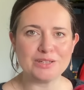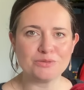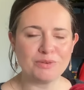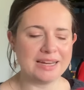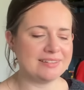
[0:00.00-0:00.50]

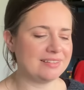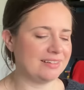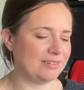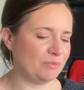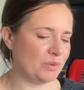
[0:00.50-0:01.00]
red
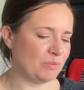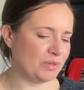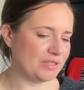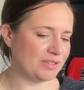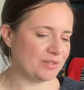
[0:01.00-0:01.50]
that one
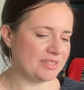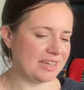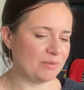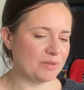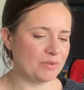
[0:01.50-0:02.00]
would
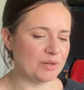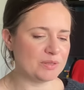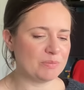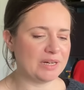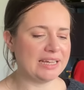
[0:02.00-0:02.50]
associate with
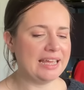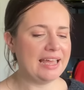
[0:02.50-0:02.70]
raspberry.